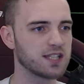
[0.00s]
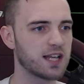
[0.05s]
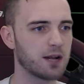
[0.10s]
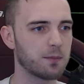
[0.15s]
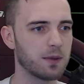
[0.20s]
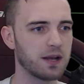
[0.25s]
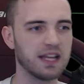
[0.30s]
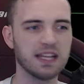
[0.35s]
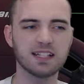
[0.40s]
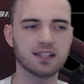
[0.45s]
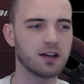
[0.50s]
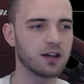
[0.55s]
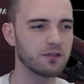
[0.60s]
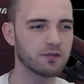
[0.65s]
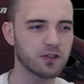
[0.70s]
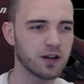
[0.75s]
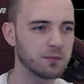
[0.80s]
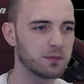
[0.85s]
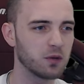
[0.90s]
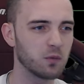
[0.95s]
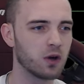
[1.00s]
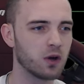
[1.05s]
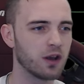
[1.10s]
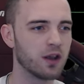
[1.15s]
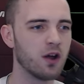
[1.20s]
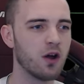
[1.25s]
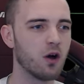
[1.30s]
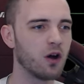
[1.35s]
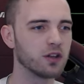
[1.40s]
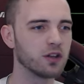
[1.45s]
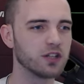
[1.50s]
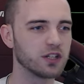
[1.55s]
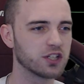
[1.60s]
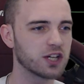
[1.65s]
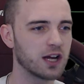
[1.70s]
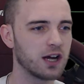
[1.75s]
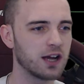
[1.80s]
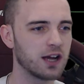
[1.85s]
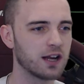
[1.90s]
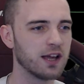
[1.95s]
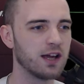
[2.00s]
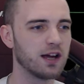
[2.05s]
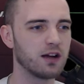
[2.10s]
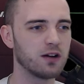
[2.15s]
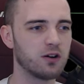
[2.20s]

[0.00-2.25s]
set up any time frame you want on your chart.